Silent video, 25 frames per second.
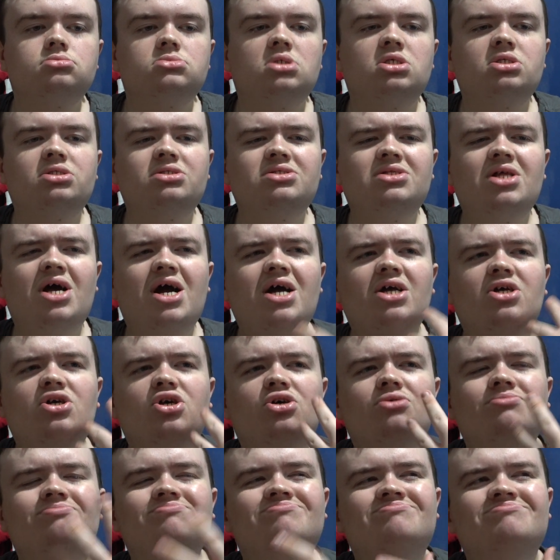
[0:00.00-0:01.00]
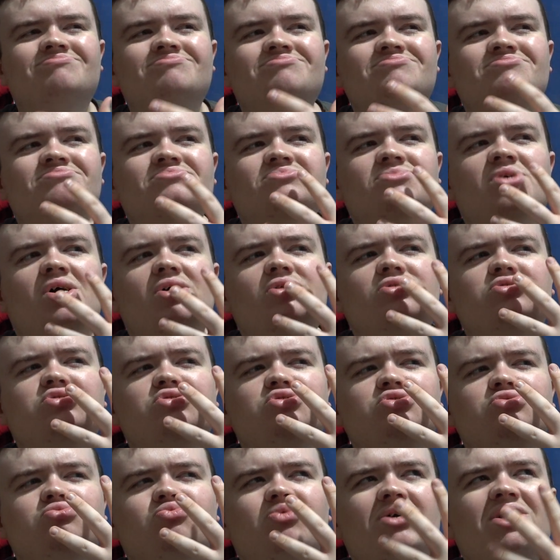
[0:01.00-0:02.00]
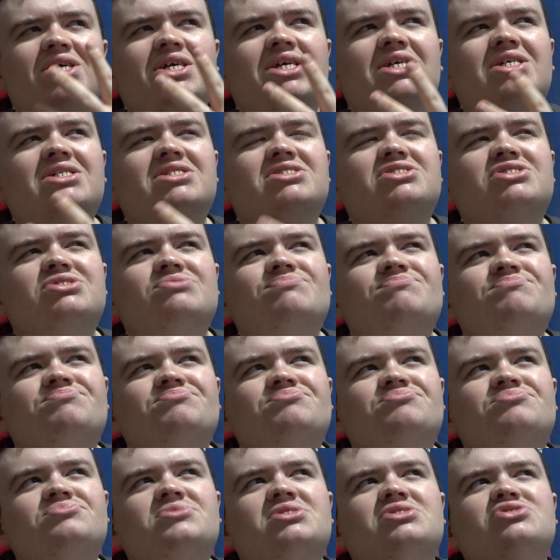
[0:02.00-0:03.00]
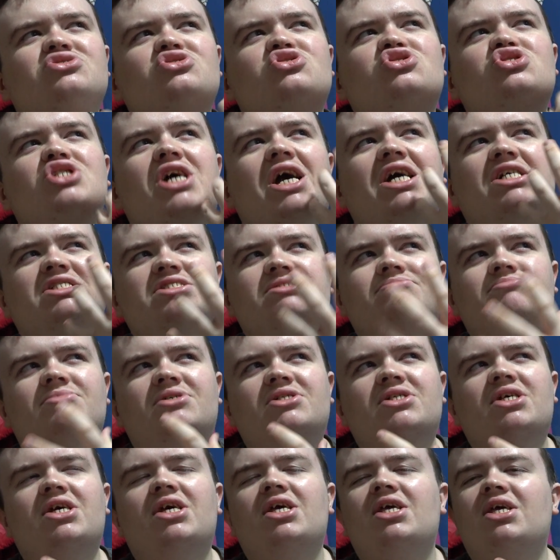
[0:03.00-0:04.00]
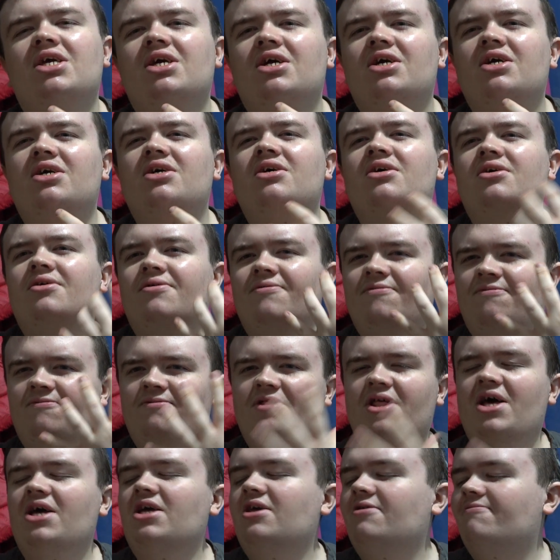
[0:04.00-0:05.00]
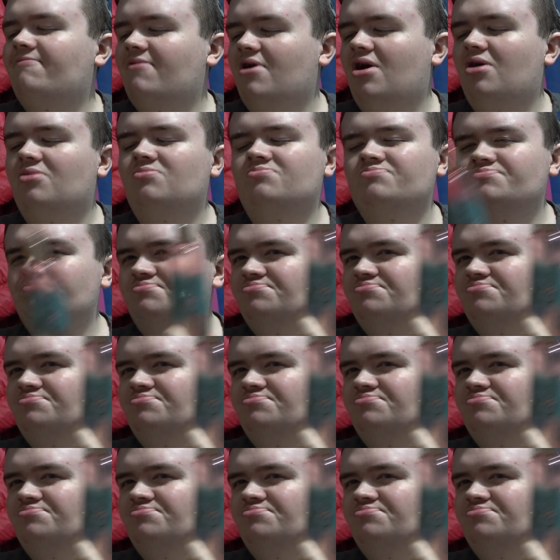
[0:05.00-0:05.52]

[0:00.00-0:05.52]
It's like um, a sweet, jasmine flavour.